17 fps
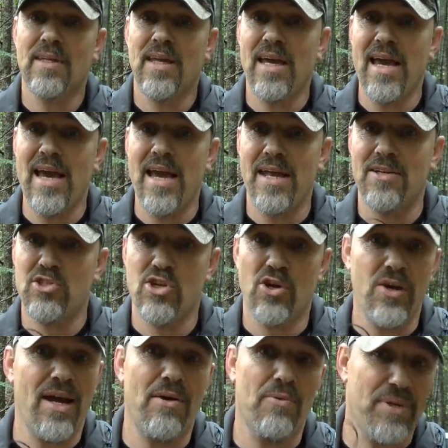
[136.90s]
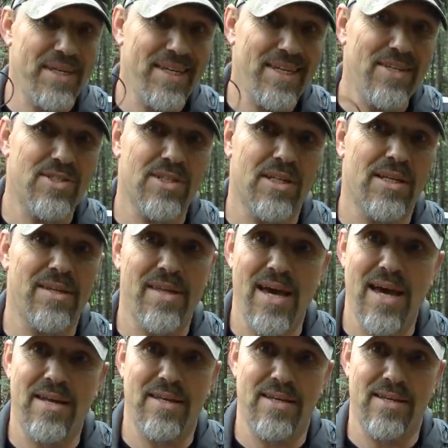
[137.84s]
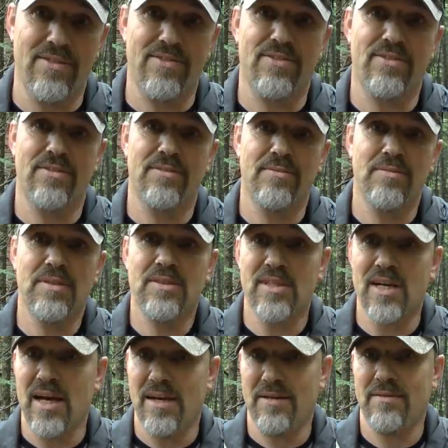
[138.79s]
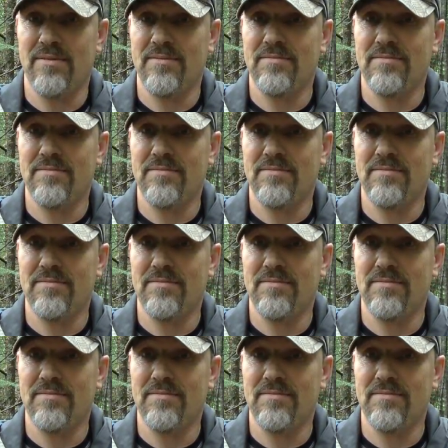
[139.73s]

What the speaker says: and show you how easily that is done.